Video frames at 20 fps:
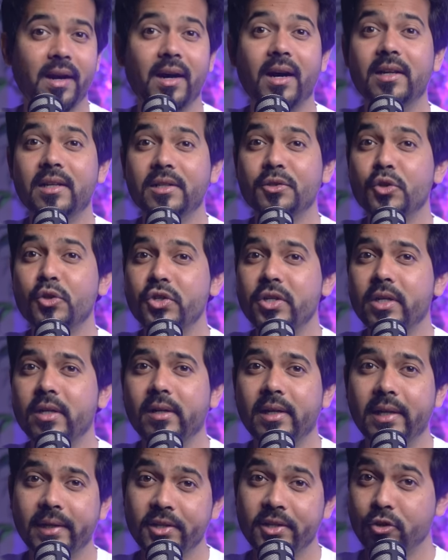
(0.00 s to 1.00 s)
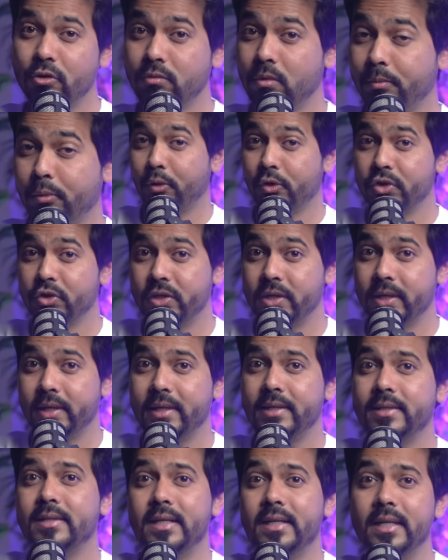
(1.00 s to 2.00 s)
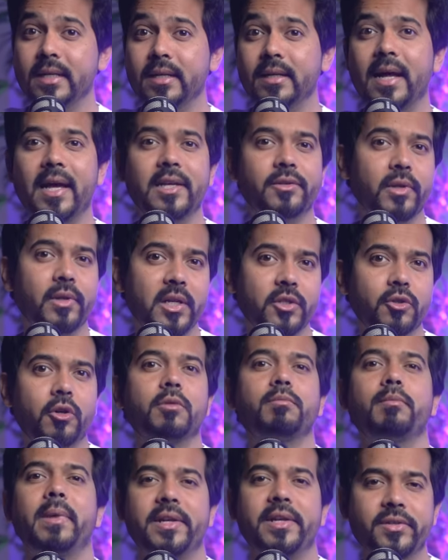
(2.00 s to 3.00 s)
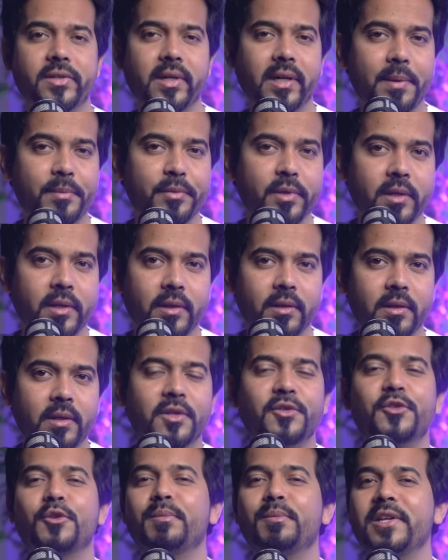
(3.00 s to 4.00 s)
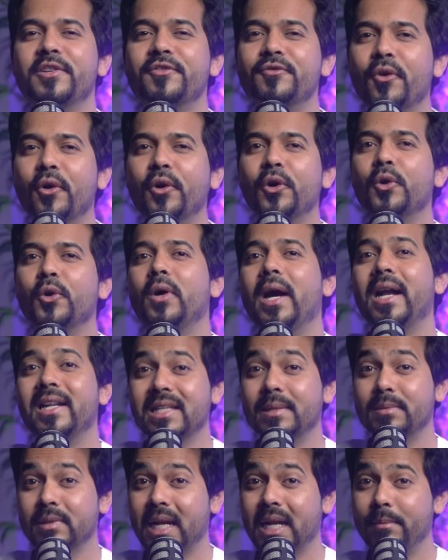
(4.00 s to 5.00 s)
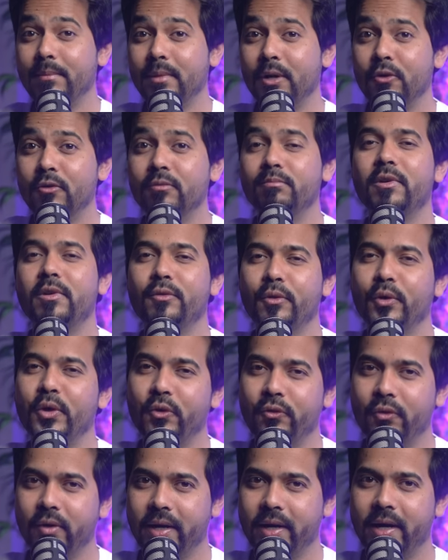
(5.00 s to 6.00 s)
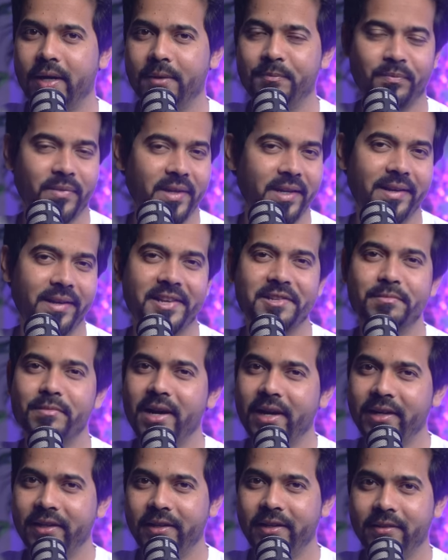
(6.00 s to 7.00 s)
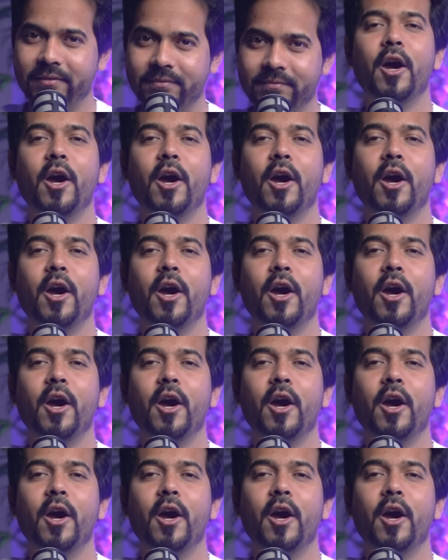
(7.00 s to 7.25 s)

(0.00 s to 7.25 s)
I also share latest job opportunities here as well as on my Instagram channel. So please follow and subscribe now before you forget. Here is my ID.